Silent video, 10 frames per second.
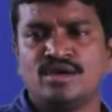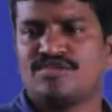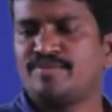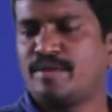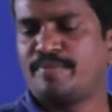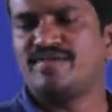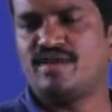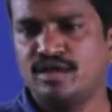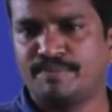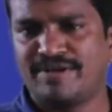From the
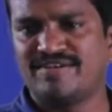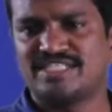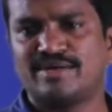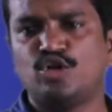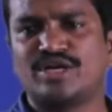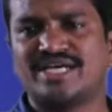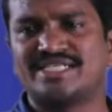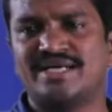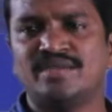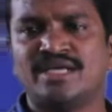previous table you can
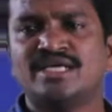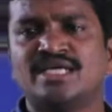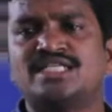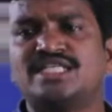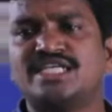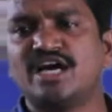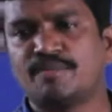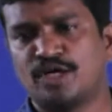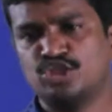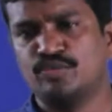say 3 are
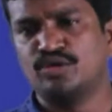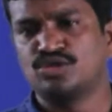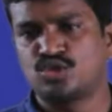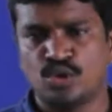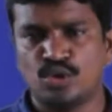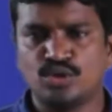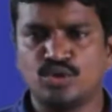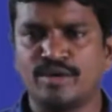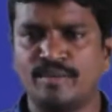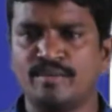possible. So you
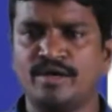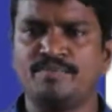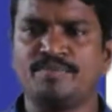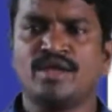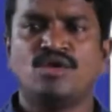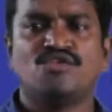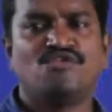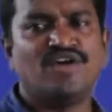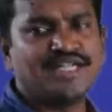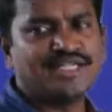remember,
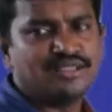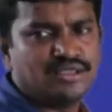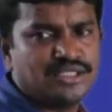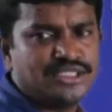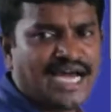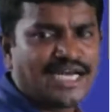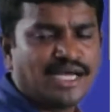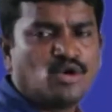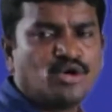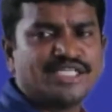when data
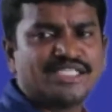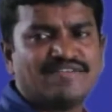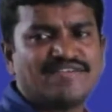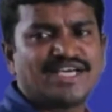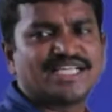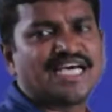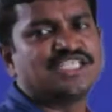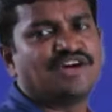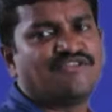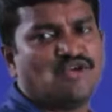word is having a
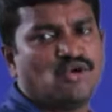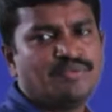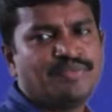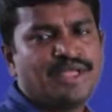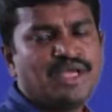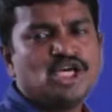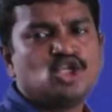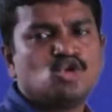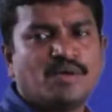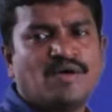size of 4,
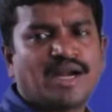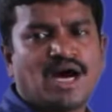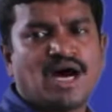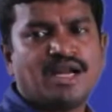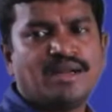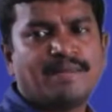2 power r